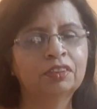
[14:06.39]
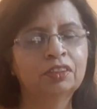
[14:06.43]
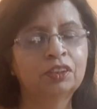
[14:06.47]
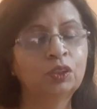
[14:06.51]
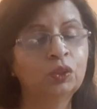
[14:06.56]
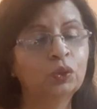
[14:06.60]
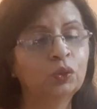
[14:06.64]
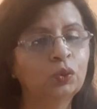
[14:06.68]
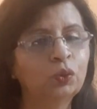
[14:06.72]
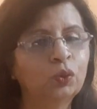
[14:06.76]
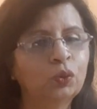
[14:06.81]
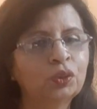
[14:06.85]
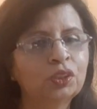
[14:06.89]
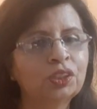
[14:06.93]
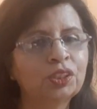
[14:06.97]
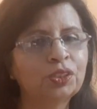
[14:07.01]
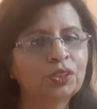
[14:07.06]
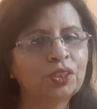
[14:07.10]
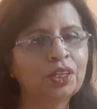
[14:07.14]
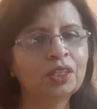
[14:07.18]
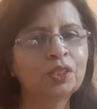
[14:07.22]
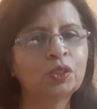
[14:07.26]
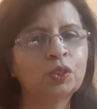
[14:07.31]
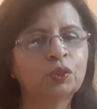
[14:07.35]
You don't
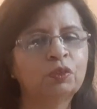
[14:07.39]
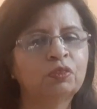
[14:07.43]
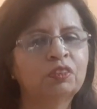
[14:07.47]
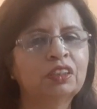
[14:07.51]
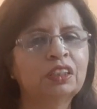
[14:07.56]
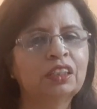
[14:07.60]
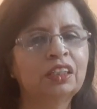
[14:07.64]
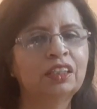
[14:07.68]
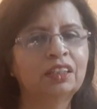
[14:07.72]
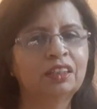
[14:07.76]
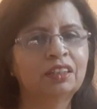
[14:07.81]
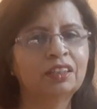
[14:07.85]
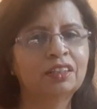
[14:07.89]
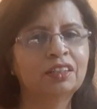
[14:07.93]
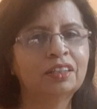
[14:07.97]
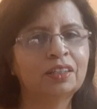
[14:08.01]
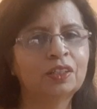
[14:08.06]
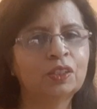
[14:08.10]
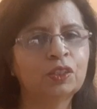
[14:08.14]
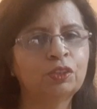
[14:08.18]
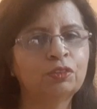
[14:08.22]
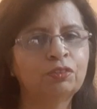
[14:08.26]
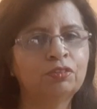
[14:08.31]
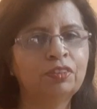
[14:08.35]
stress over the little
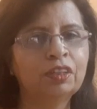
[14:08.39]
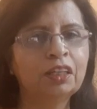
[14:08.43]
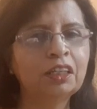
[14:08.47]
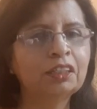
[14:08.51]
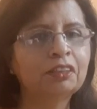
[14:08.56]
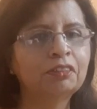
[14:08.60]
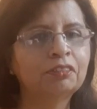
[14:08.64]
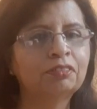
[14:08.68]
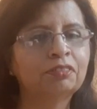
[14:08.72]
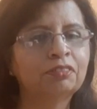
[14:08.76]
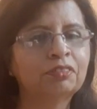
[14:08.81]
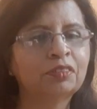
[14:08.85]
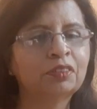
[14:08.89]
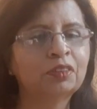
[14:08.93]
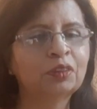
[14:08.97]
things of life.